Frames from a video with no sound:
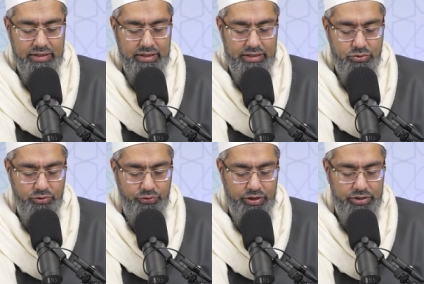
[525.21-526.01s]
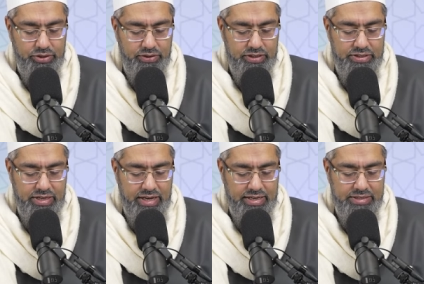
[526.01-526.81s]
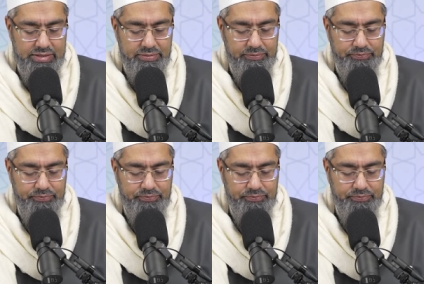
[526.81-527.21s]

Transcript: he's referring to this as